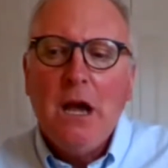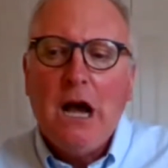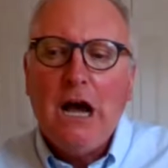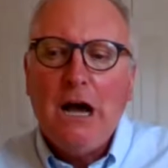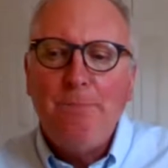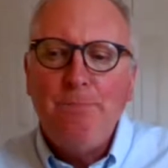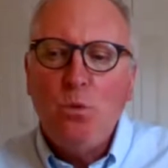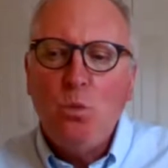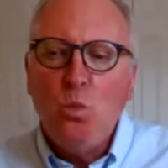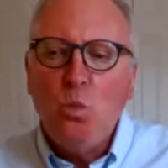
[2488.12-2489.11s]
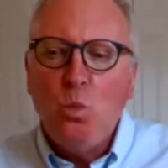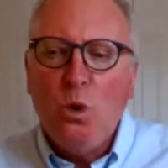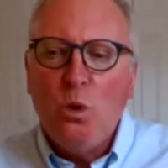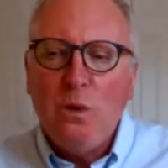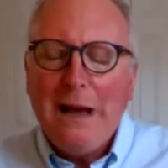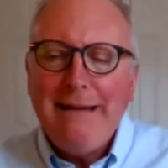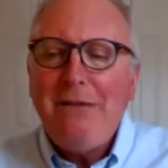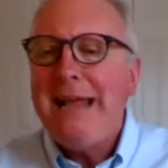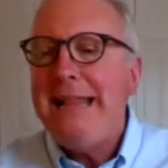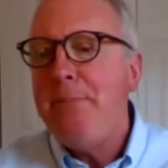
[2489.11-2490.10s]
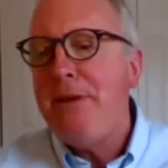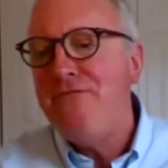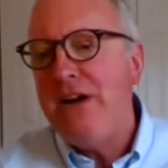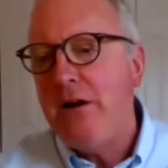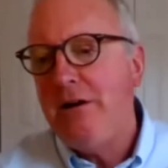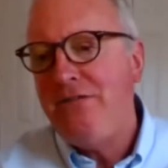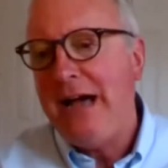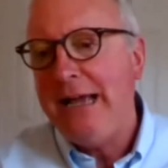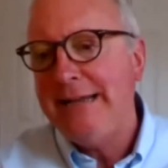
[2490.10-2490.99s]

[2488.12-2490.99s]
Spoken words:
how can they be verified?